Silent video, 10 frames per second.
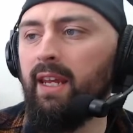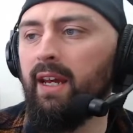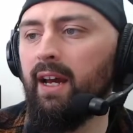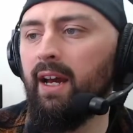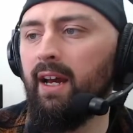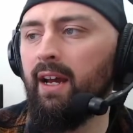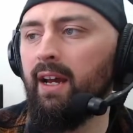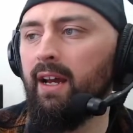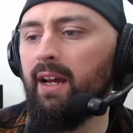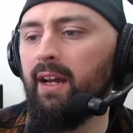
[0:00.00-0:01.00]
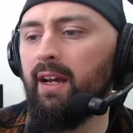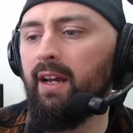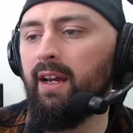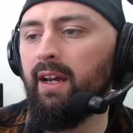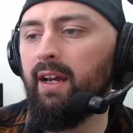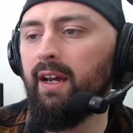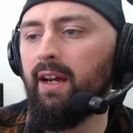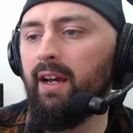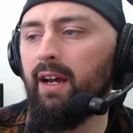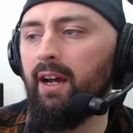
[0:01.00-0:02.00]
I
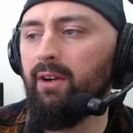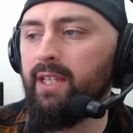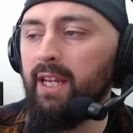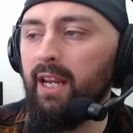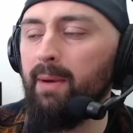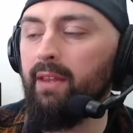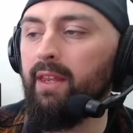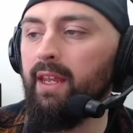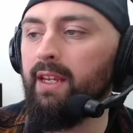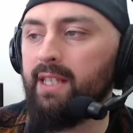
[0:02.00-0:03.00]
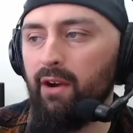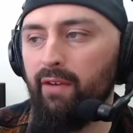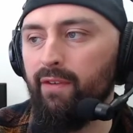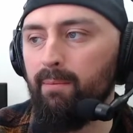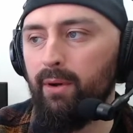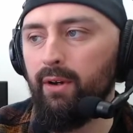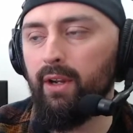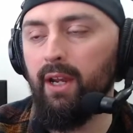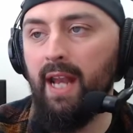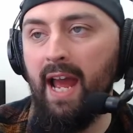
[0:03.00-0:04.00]
was thinking about the Seraphon
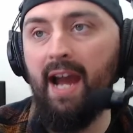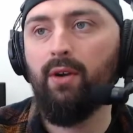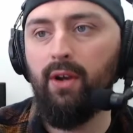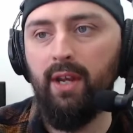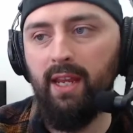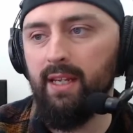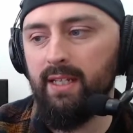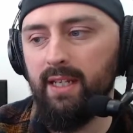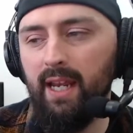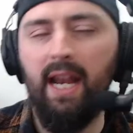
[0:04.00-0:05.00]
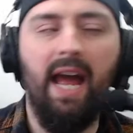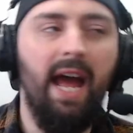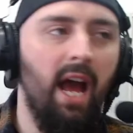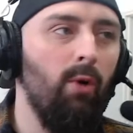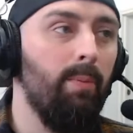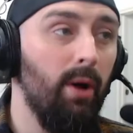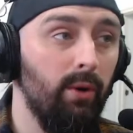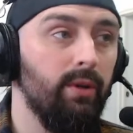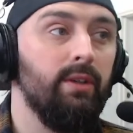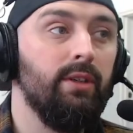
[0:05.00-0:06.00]
book and how good it is, and how
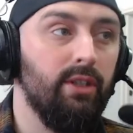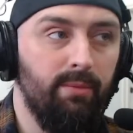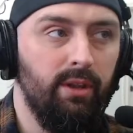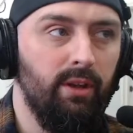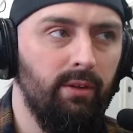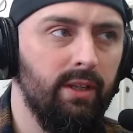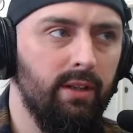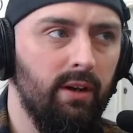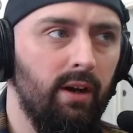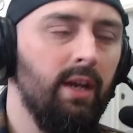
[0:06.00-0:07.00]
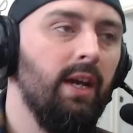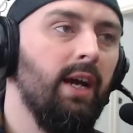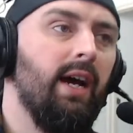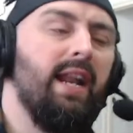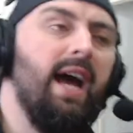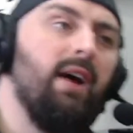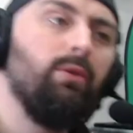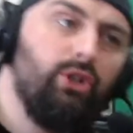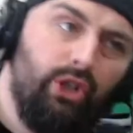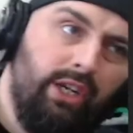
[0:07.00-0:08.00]
potent some of the units are, and
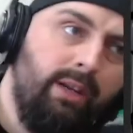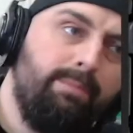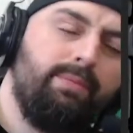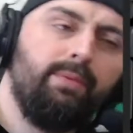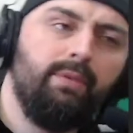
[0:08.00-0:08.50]
how cheap